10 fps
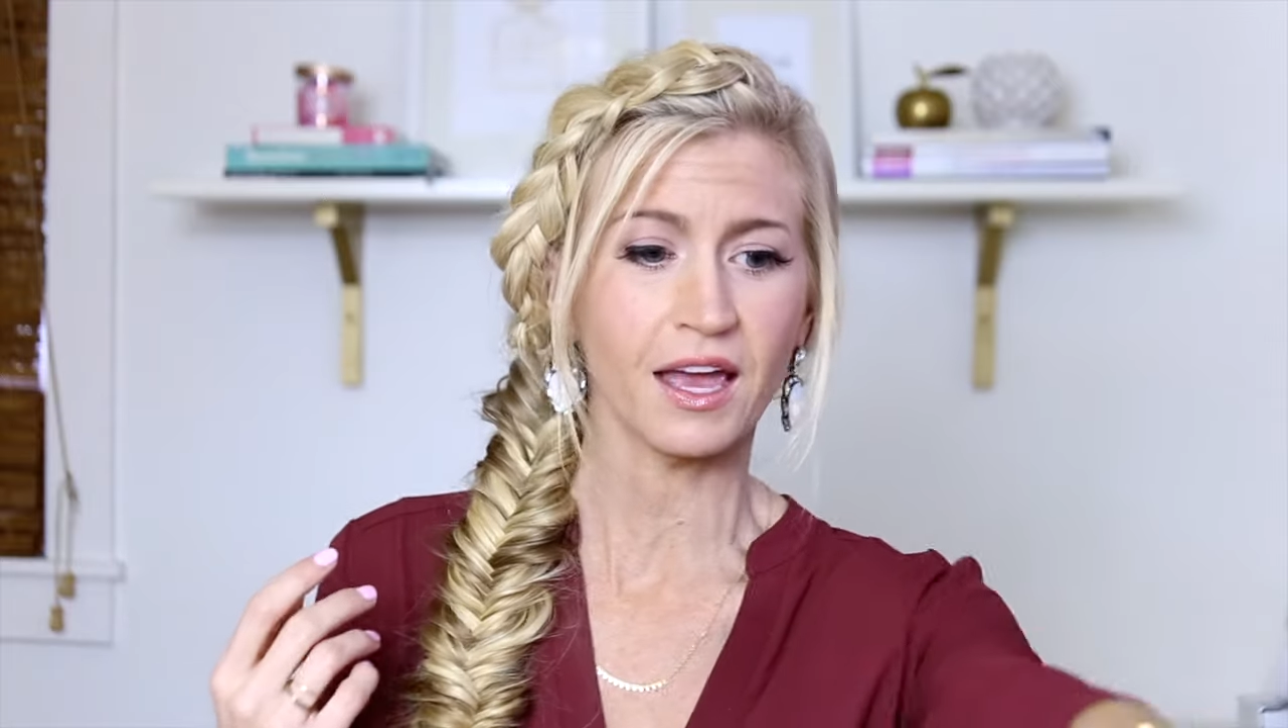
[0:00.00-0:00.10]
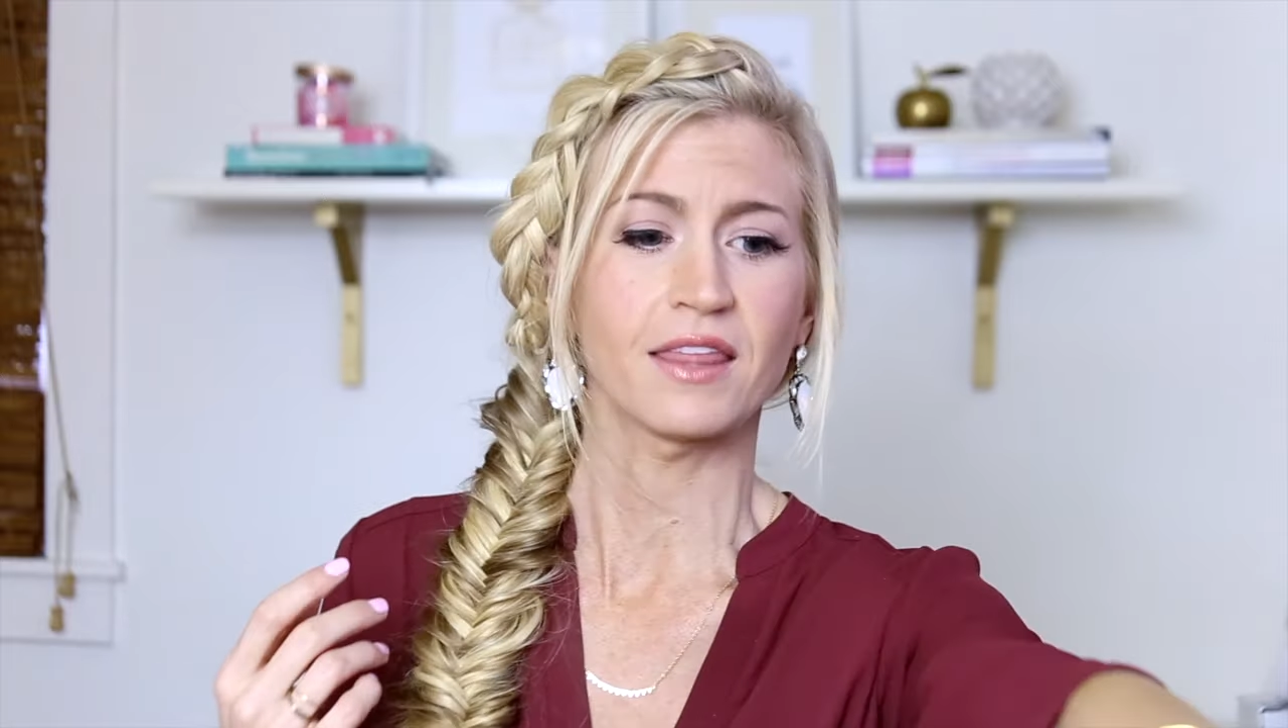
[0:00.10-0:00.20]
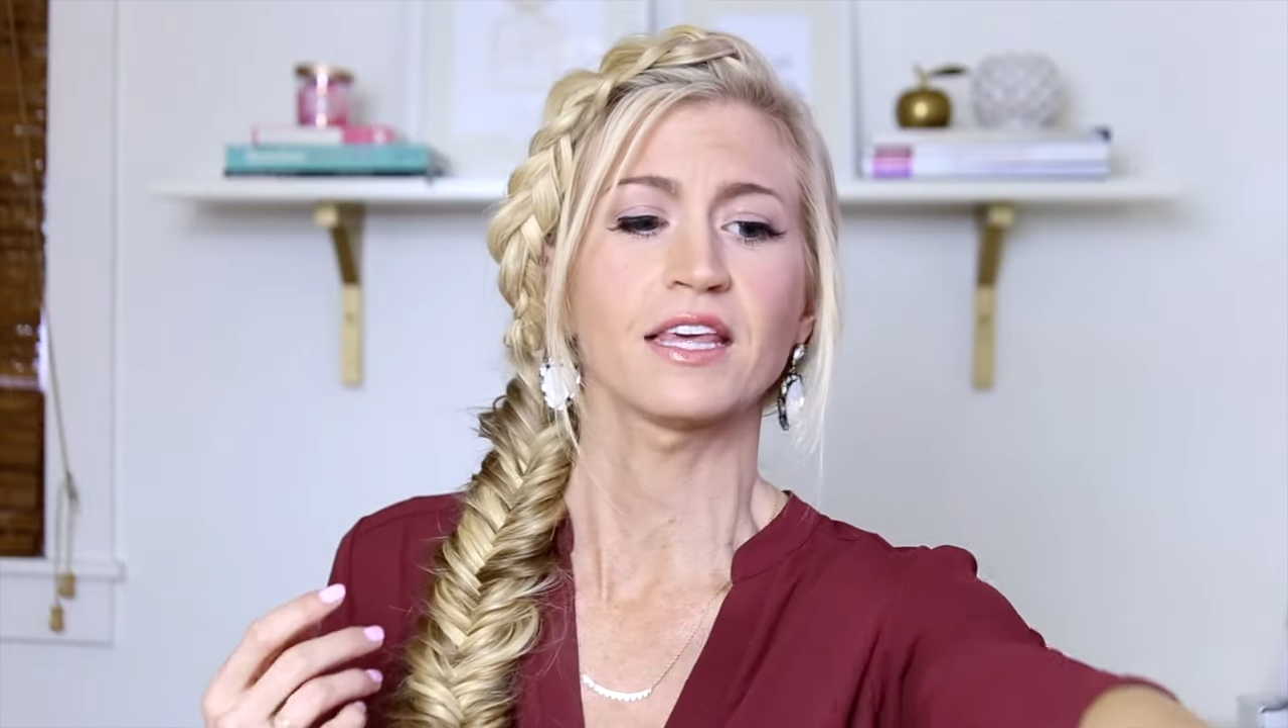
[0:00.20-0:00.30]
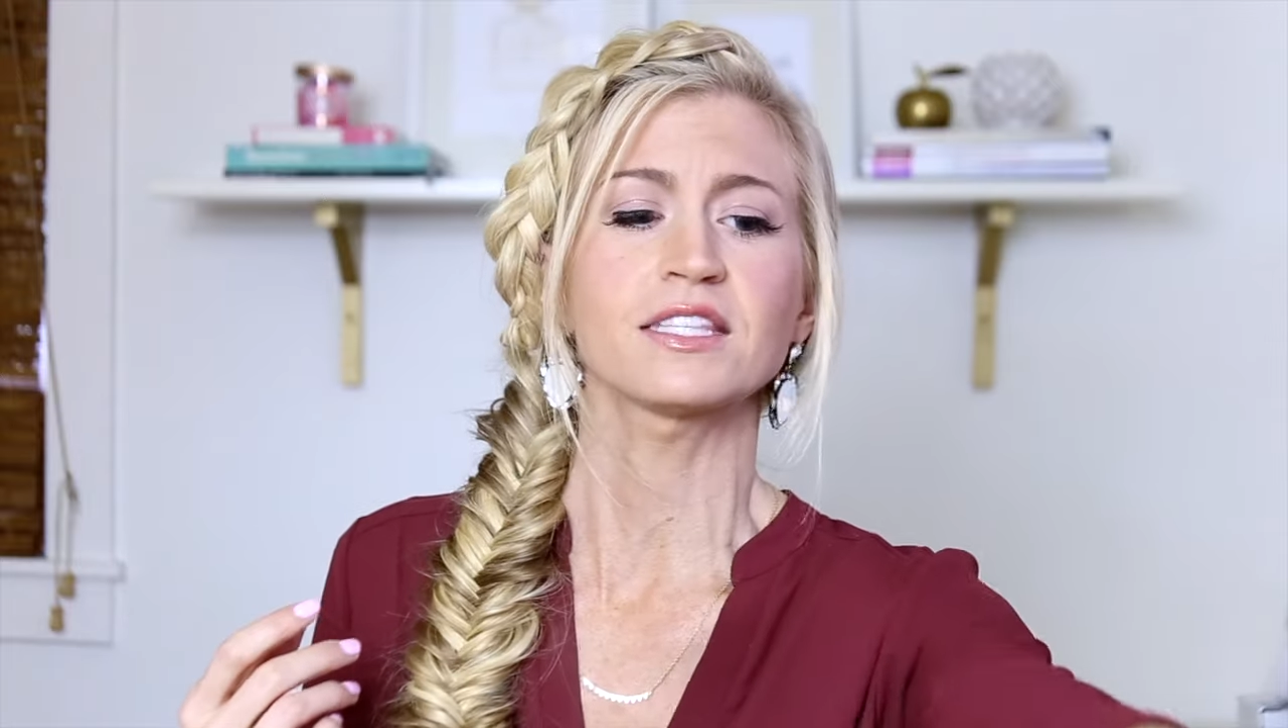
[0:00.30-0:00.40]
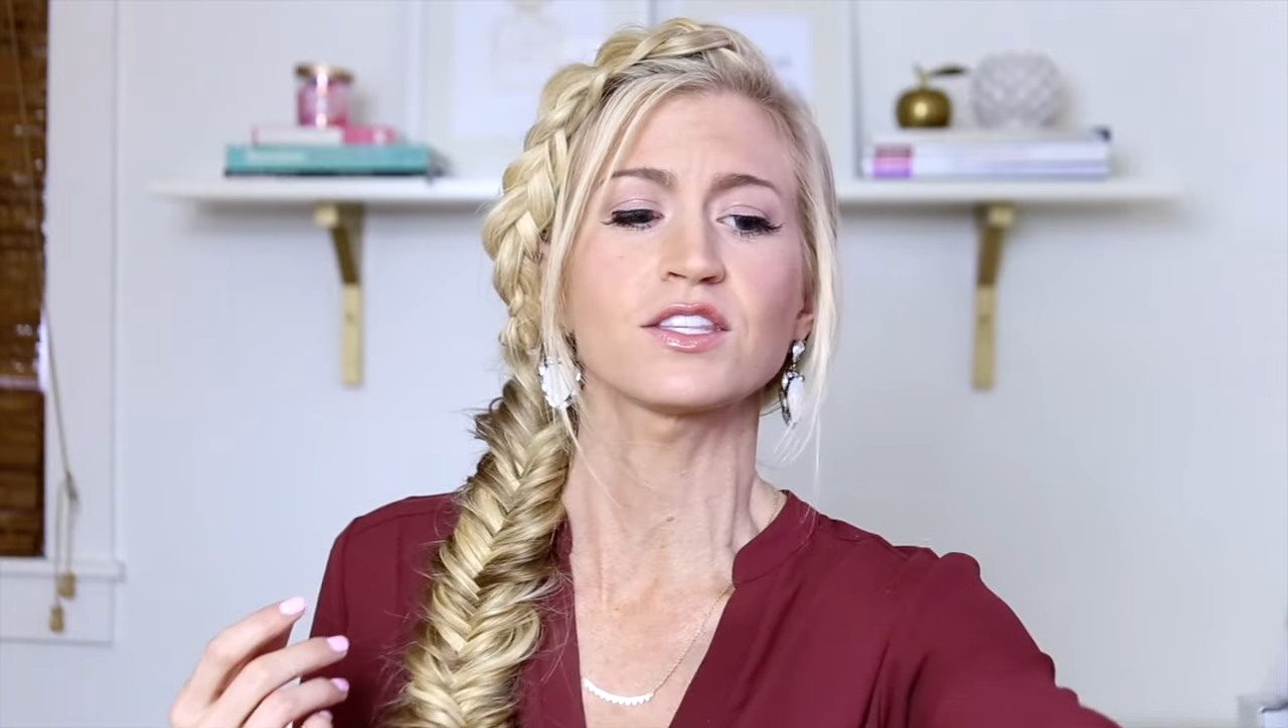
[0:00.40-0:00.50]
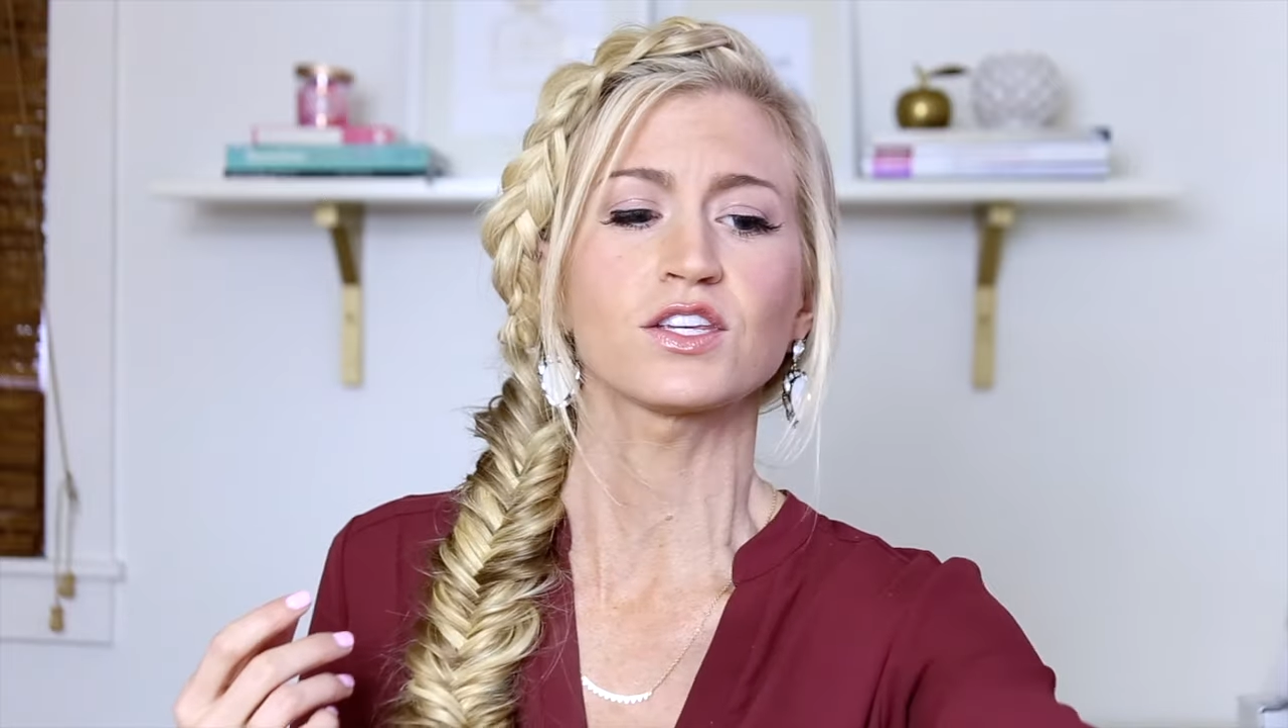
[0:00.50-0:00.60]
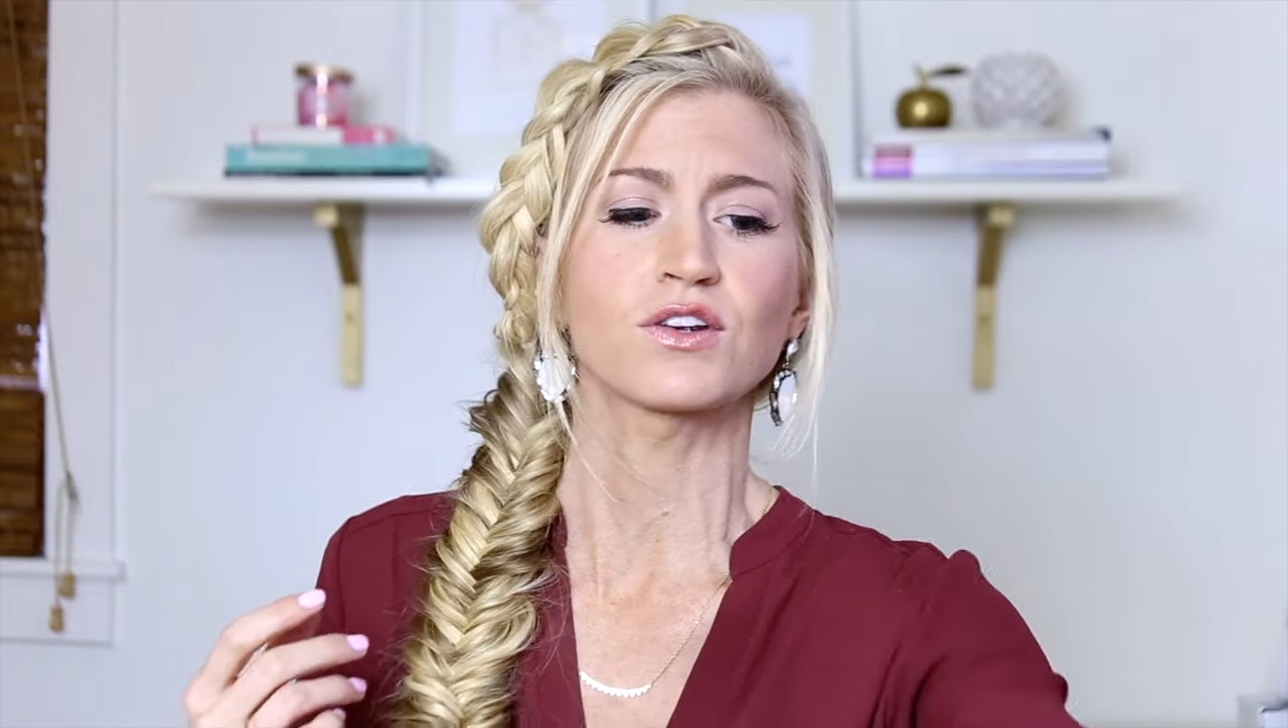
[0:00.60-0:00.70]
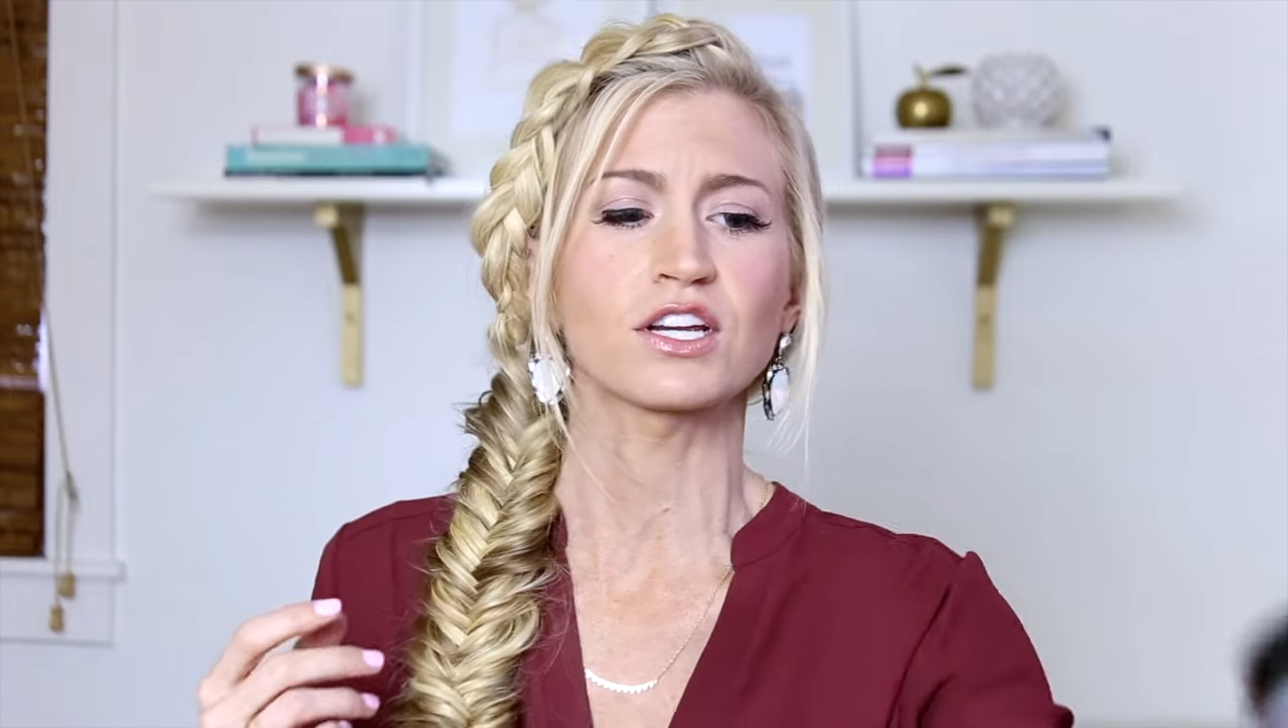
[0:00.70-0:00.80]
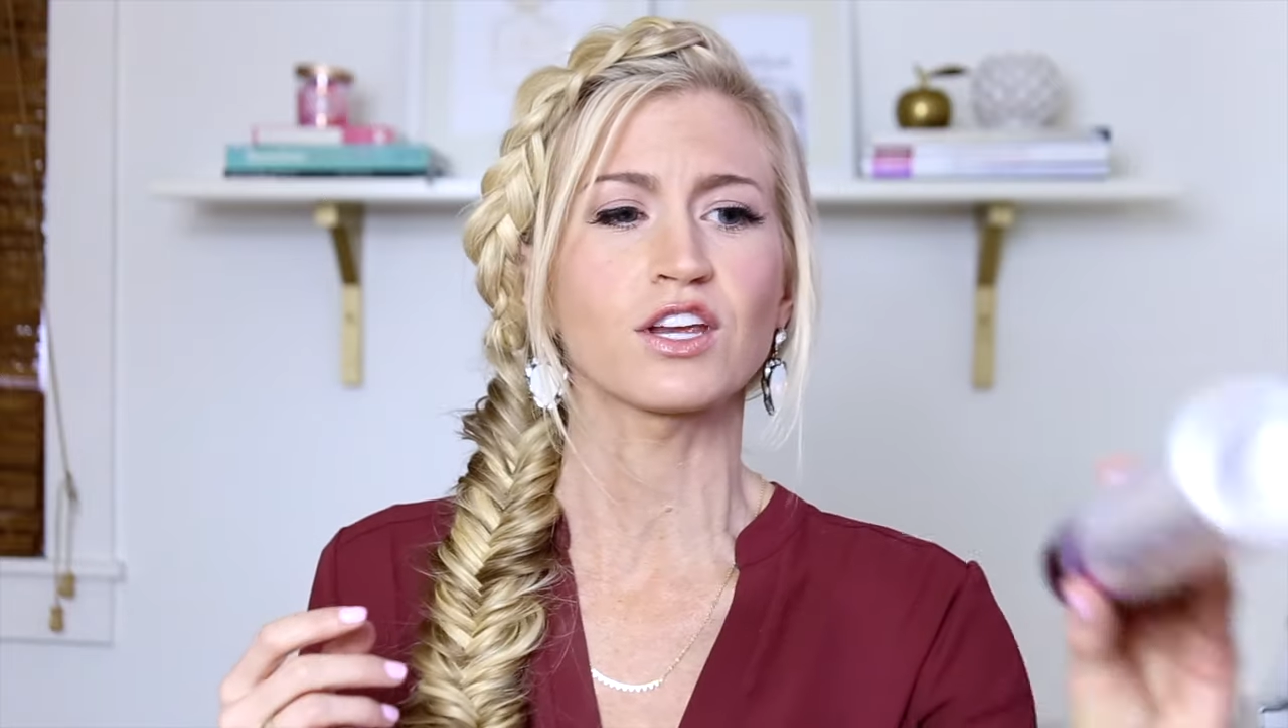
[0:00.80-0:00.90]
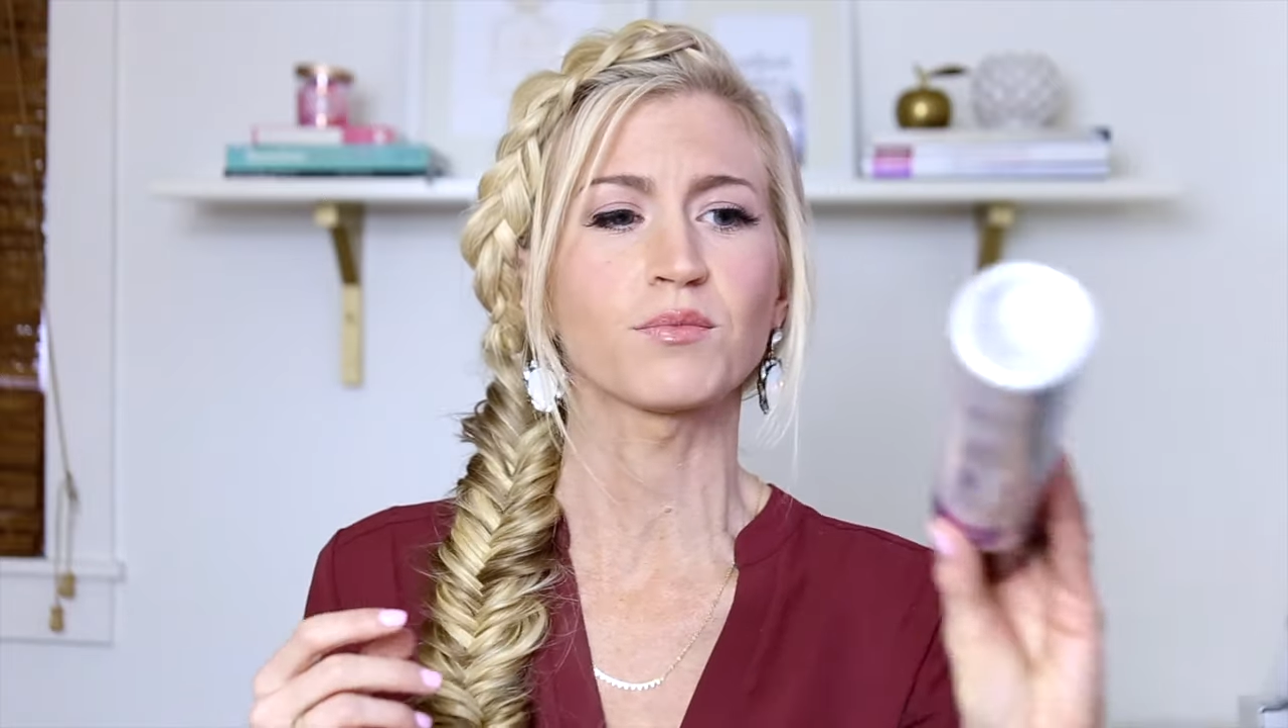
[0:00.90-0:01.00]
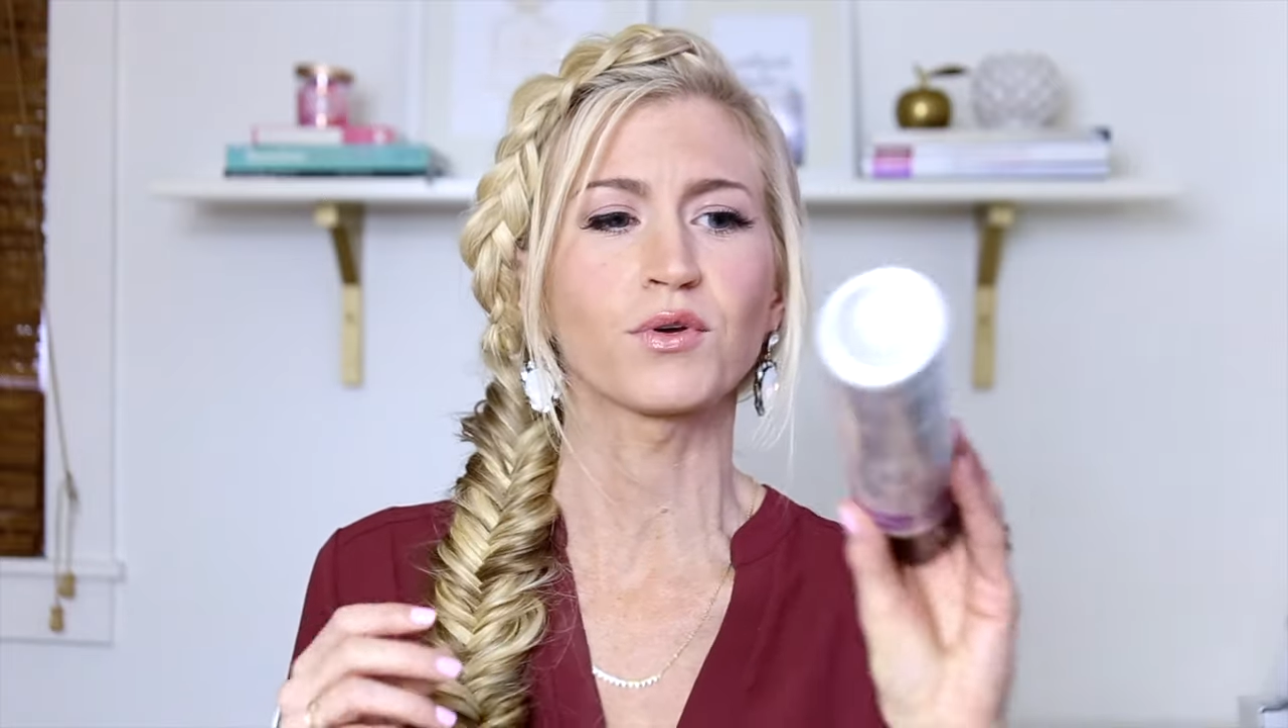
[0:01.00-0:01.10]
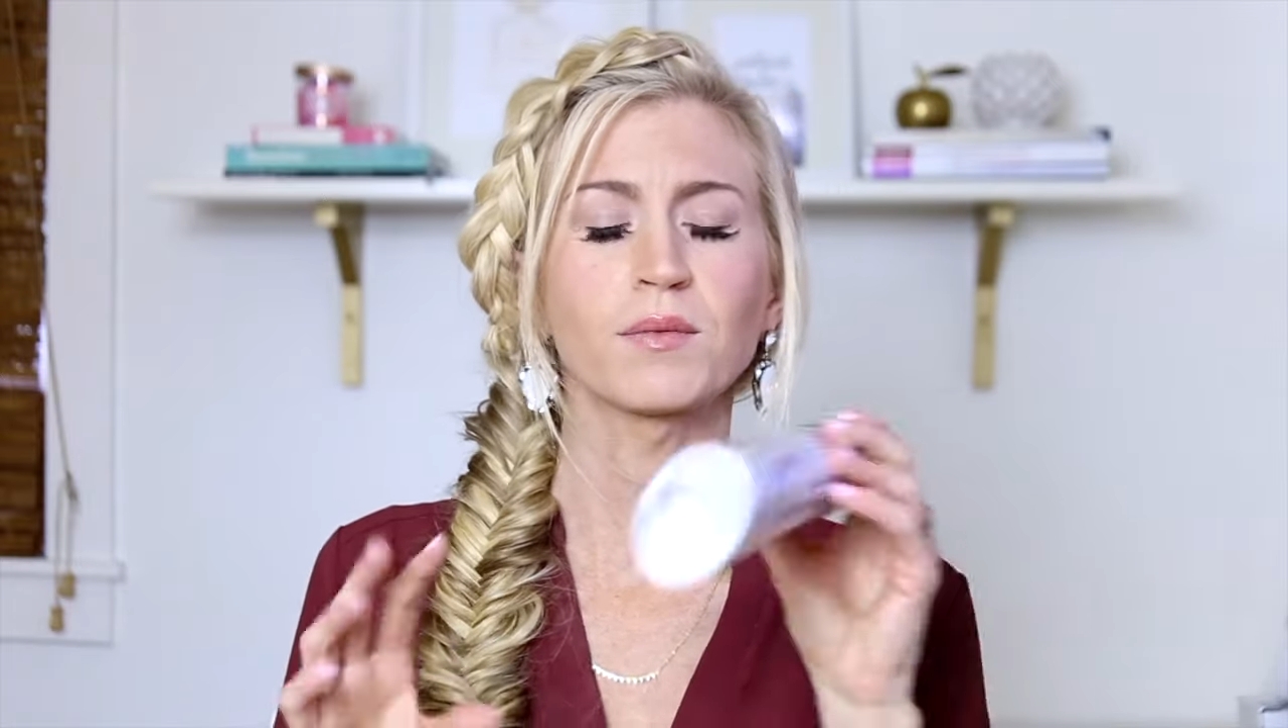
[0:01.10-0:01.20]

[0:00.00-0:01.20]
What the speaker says: And this is the dry shampoo